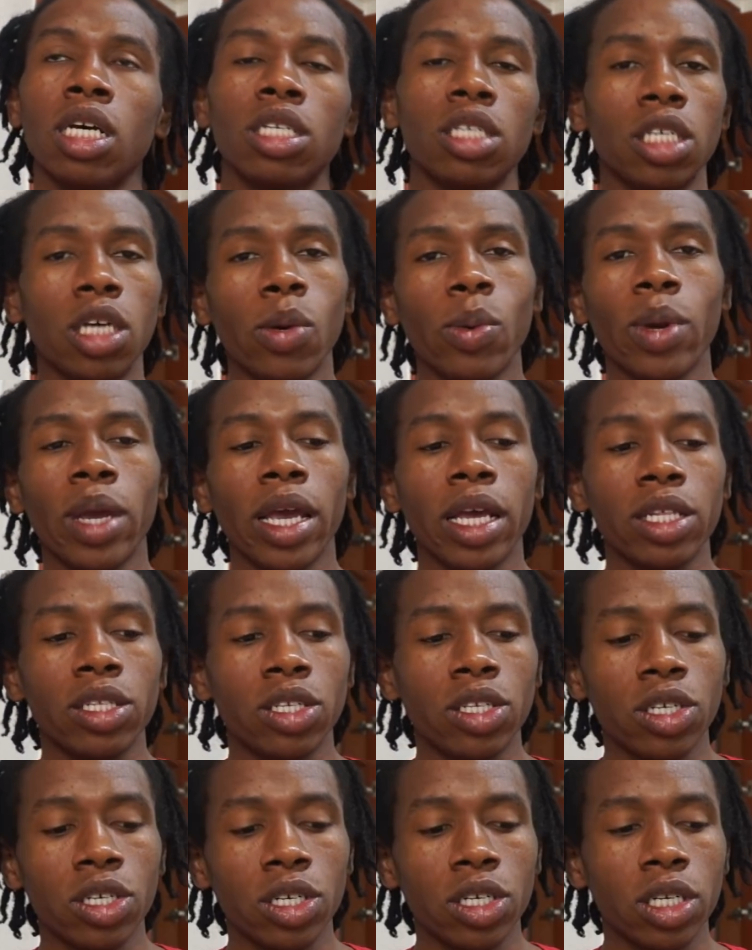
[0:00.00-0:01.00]
So we
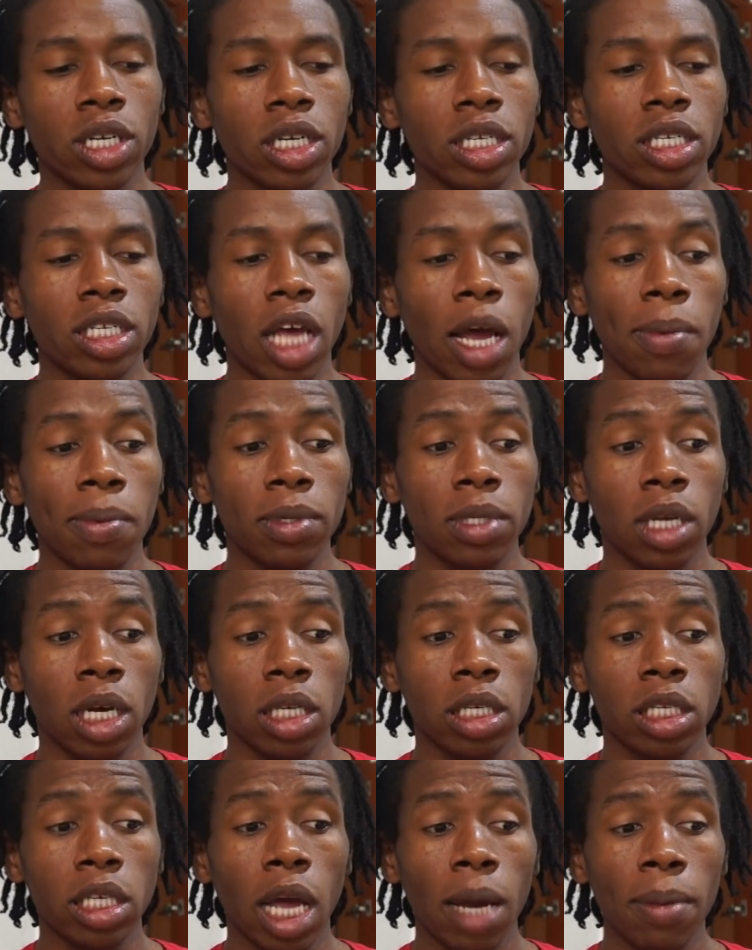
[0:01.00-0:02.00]
entered
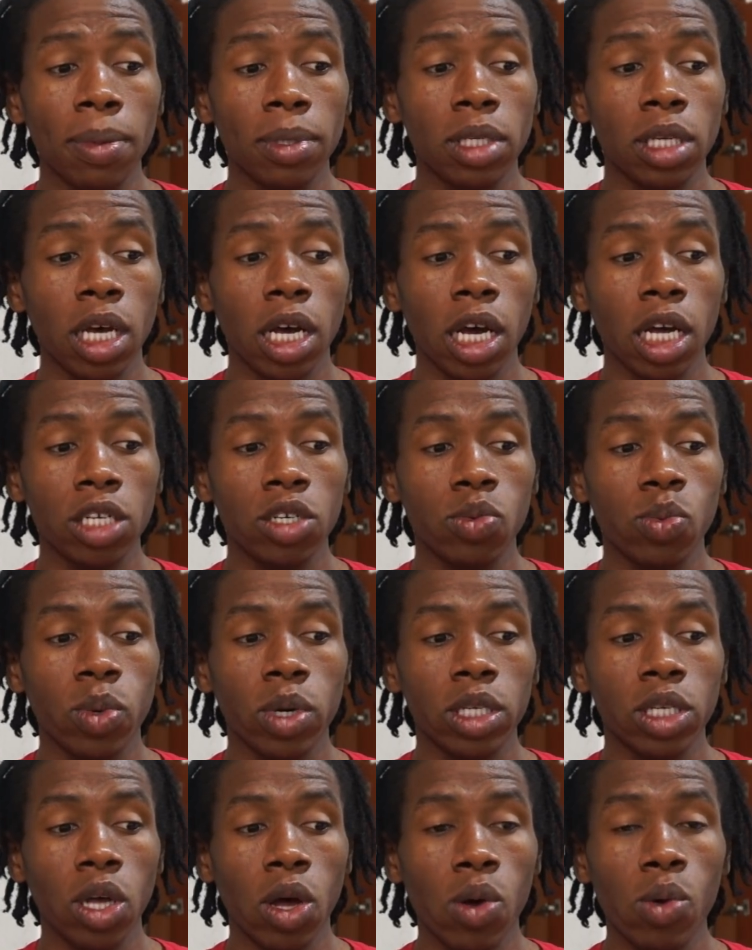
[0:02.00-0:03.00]
Sabotage. Sabotage
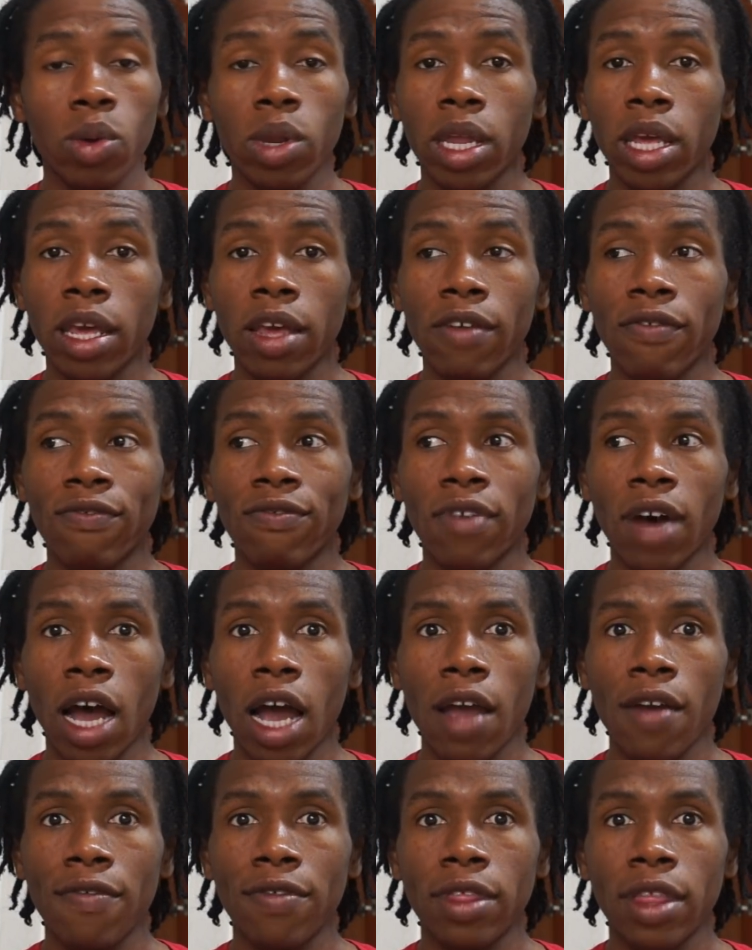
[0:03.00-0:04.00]
was only
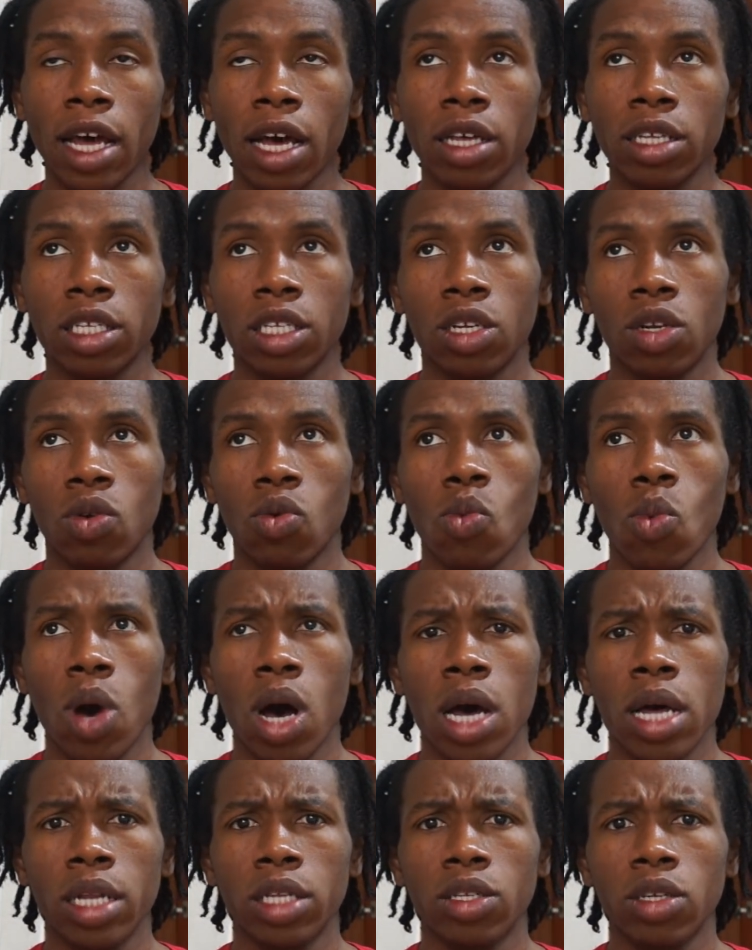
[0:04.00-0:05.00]
5,000
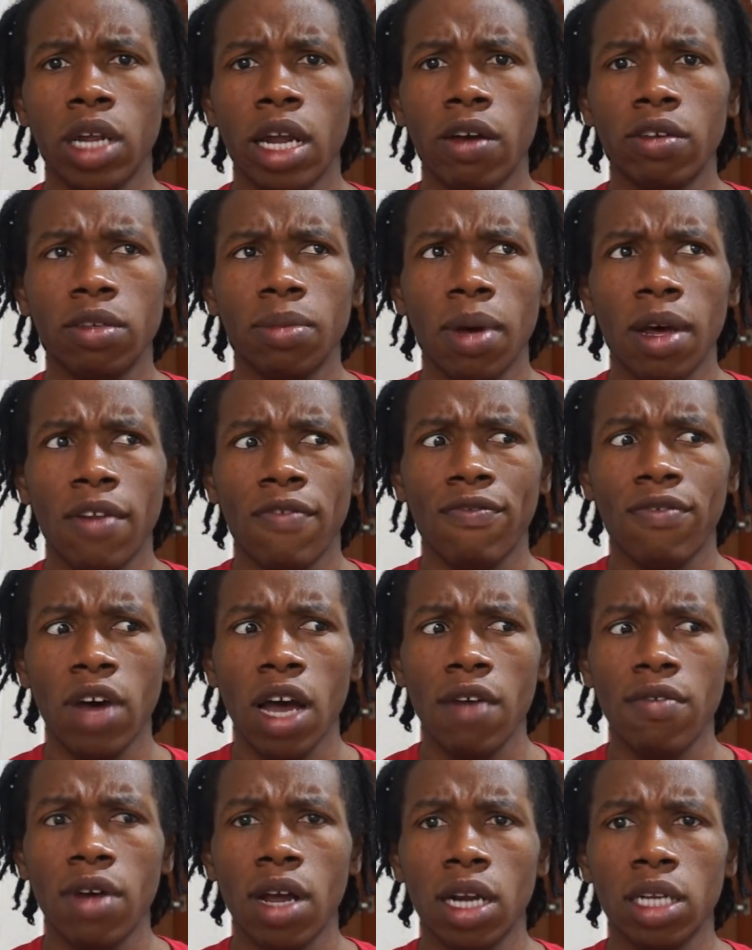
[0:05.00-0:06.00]
won, so that was about
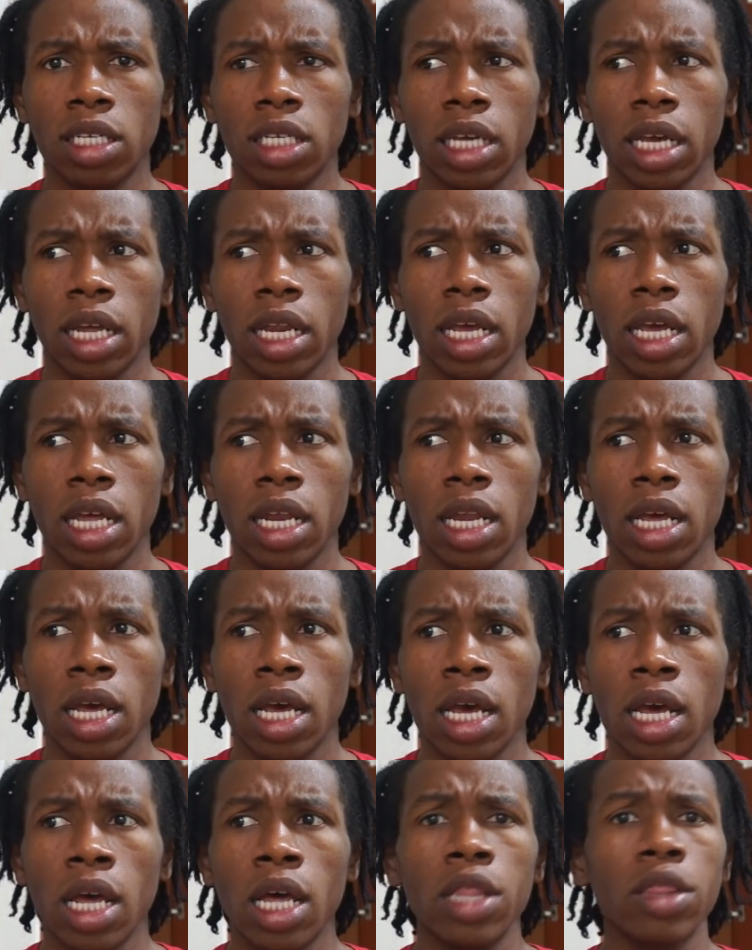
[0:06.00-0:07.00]
$5 to get
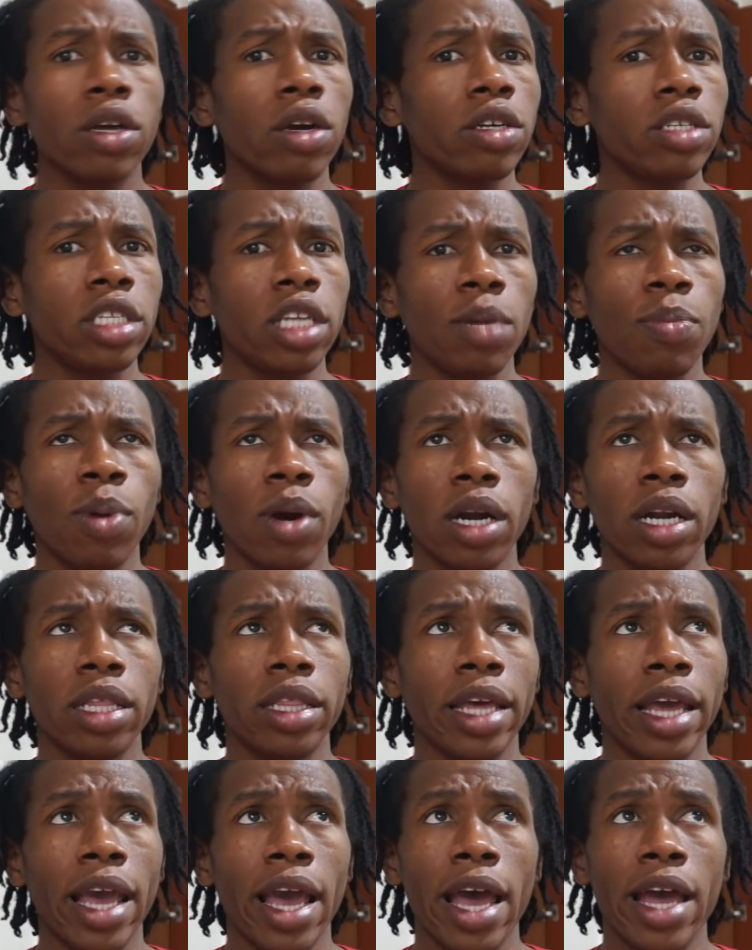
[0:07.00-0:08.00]
in. Thursday party,
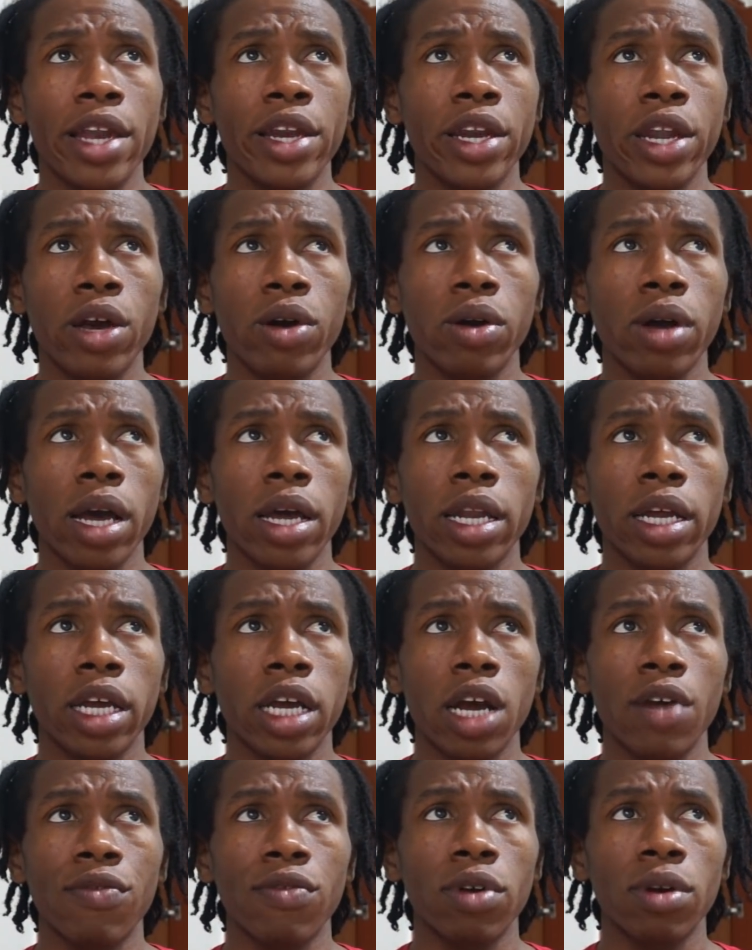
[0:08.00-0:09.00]
they had no kind of
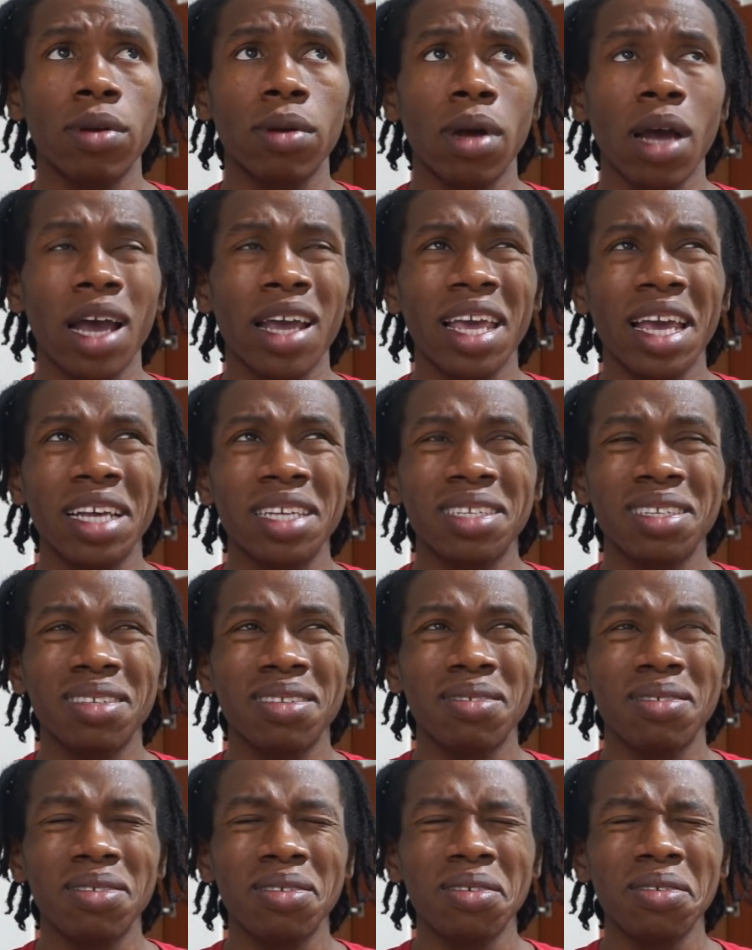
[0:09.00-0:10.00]
cover. I guess
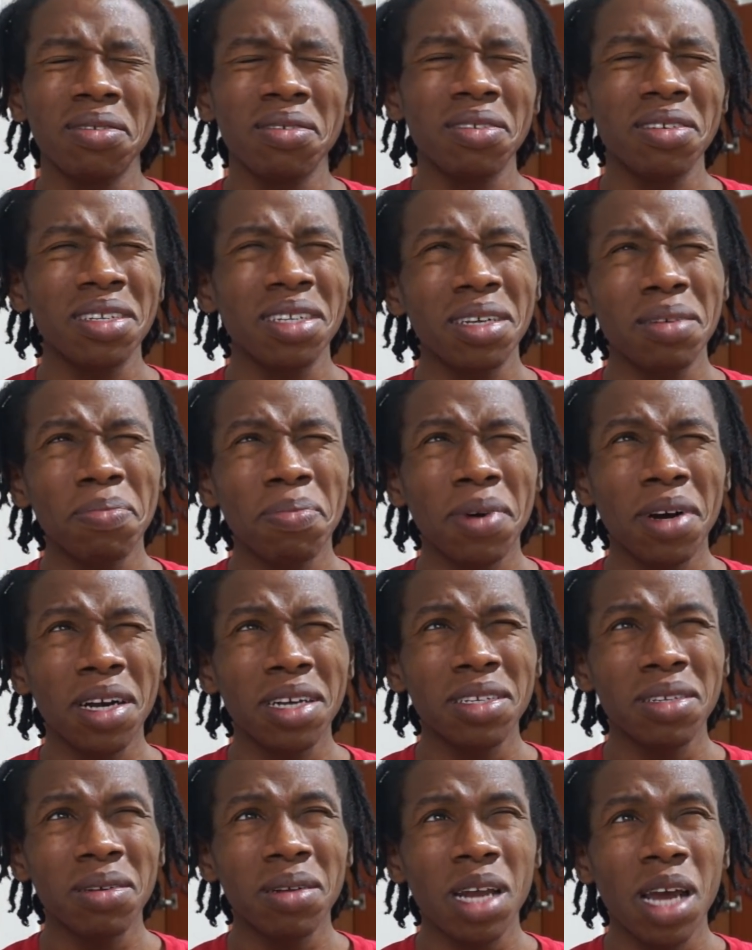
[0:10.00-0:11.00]
usually
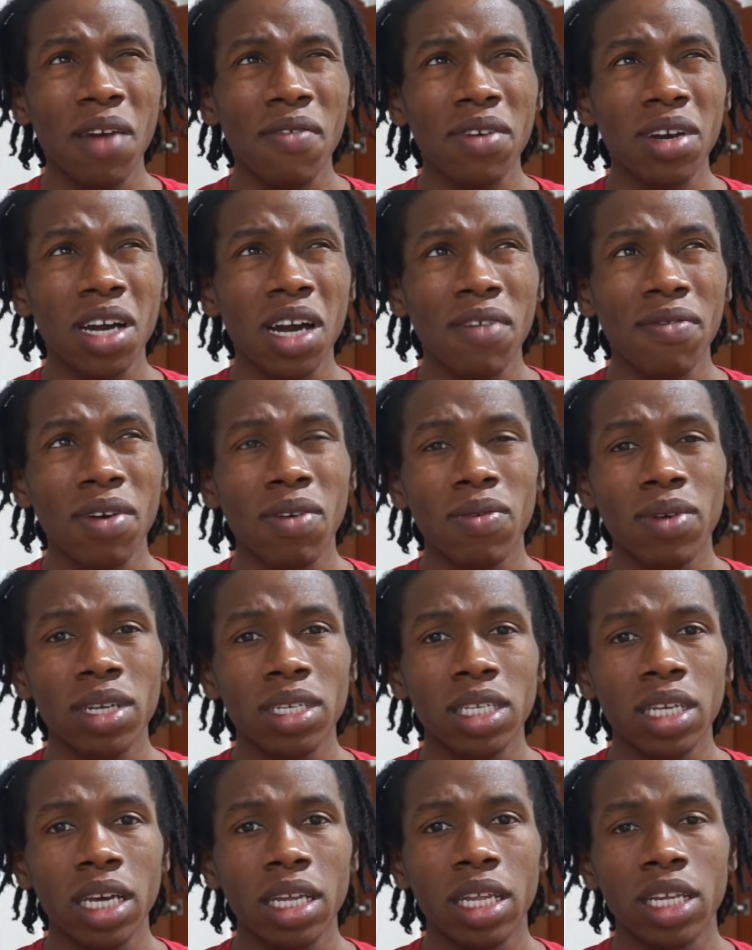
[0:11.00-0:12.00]
bars don't have a cover. I'm gonna
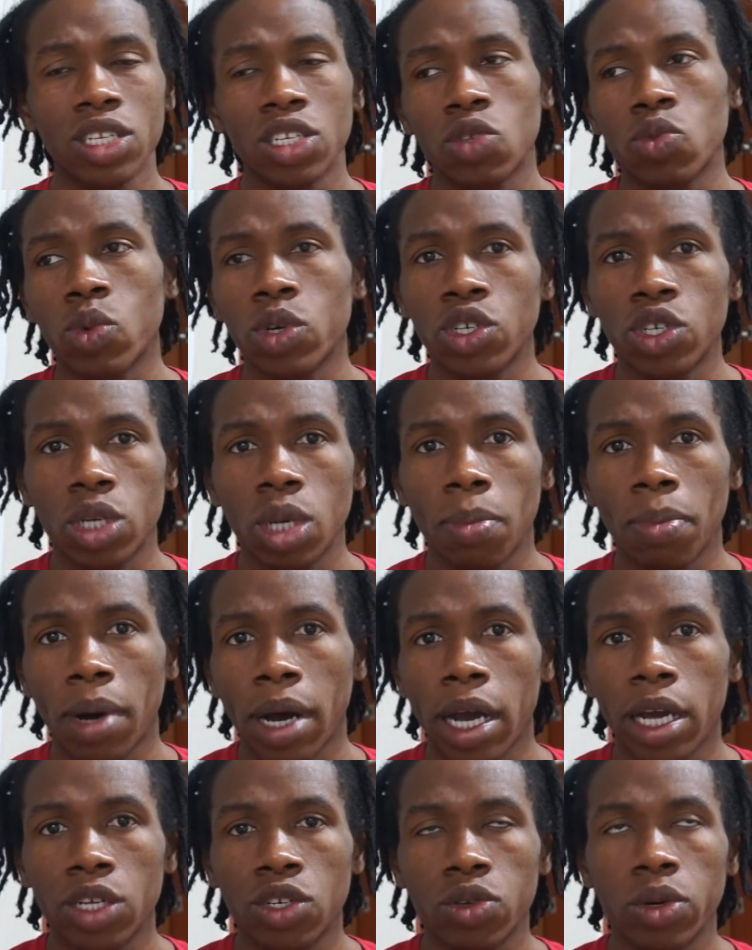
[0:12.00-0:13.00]
say they just want you to
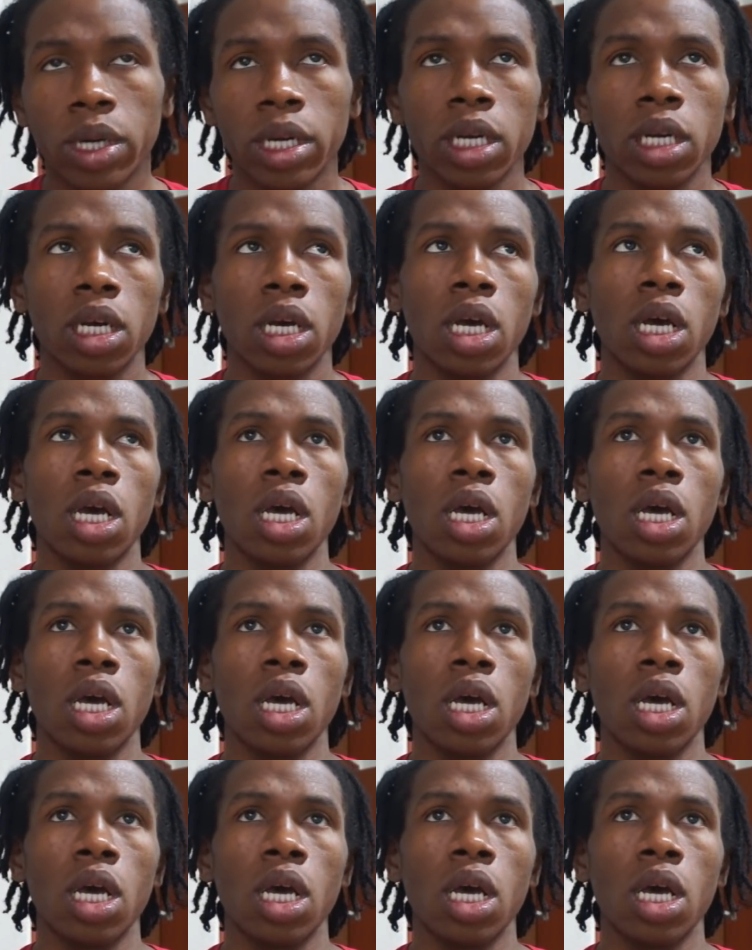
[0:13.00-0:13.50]
buy a drink.